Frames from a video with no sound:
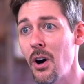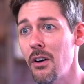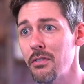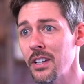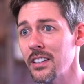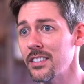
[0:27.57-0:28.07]

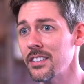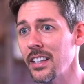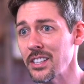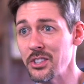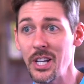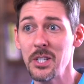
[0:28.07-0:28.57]
off, and it
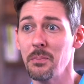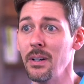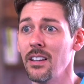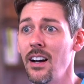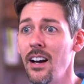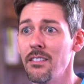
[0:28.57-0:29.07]
like changed
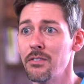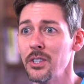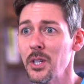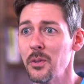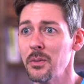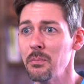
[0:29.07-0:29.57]
my life.
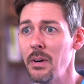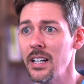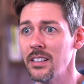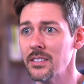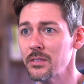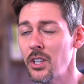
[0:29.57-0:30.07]
You know,
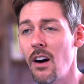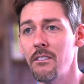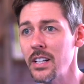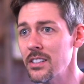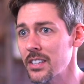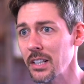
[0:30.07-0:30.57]
my
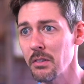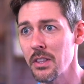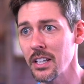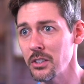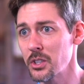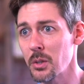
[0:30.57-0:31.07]
confidence and
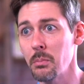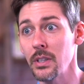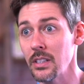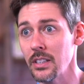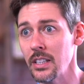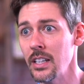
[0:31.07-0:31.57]
everything just
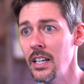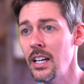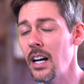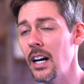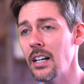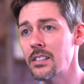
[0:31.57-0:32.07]
completely
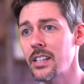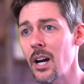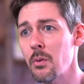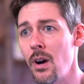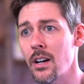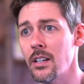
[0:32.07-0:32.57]
uh,
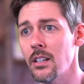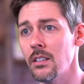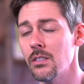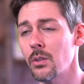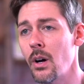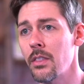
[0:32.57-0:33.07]
skyrocketed.
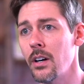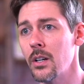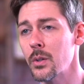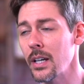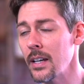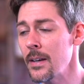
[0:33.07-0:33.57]
And so I
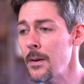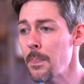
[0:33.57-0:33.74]
thought, okay,